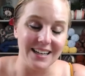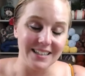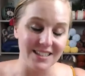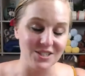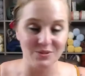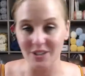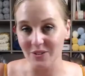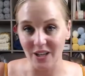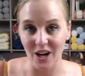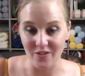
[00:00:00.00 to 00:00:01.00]
it's really,
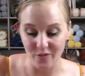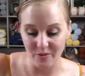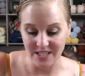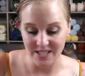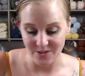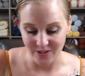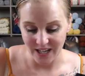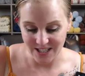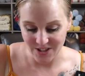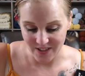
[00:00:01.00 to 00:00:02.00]
really hard for me to
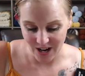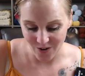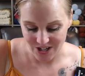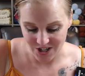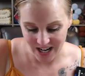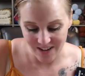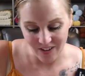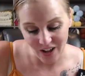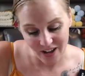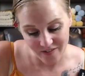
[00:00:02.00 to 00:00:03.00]
answer that question. I have a
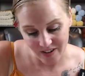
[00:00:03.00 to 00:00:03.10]
lot of